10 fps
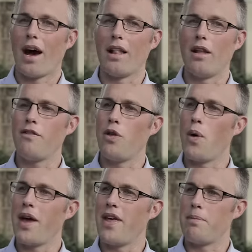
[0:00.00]
I love the
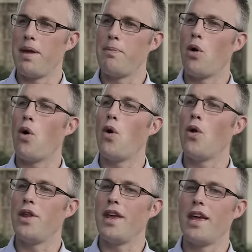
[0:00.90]
way that people
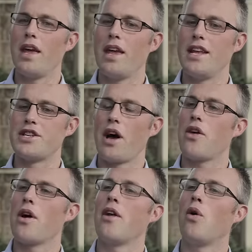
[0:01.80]
hold each
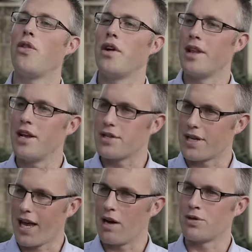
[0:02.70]
other and hold their leaders
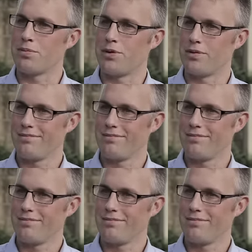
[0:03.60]
accountable